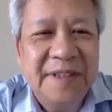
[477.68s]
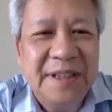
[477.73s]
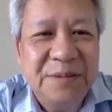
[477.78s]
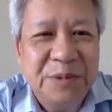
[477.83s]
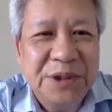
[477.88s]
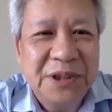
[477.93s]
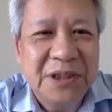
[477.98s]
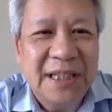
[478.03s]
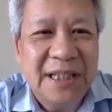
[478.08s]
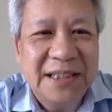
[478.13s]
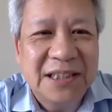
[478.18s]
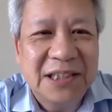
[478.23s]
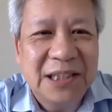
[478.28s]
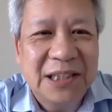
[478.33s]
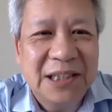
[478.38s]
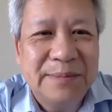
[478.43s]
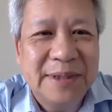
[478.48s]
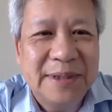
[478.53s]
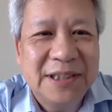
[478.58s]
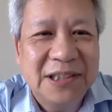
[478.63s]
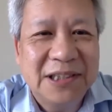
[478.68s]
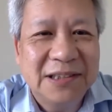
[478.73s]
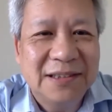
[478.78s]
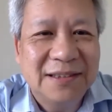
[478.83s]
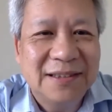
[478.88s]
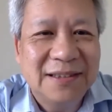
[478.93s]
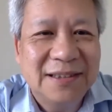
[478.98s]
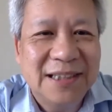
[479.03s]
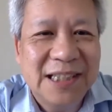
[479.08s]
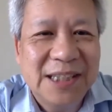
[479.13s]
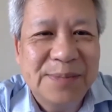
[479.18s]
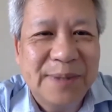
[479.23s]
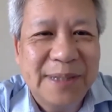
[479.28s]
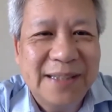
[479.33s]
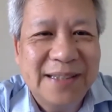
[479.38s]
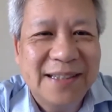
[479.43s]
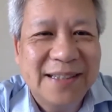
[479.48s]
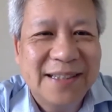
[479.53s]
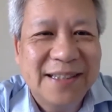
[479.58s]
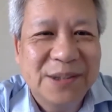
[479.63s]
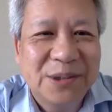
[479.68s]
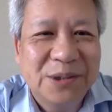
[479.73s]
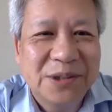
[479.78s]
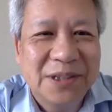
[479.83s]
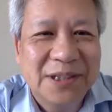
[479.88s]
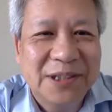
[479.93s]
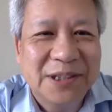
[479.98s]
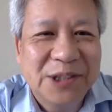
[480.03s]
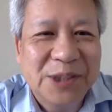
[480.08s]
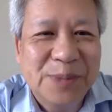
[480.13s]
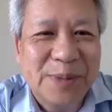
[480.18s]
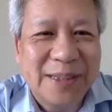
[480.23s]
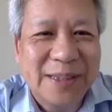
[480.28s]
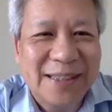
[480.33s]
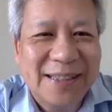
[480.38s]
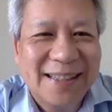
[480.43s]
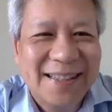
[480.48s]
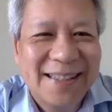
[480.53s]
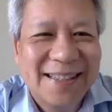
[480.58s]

would you like to comment on this space? This is also your space.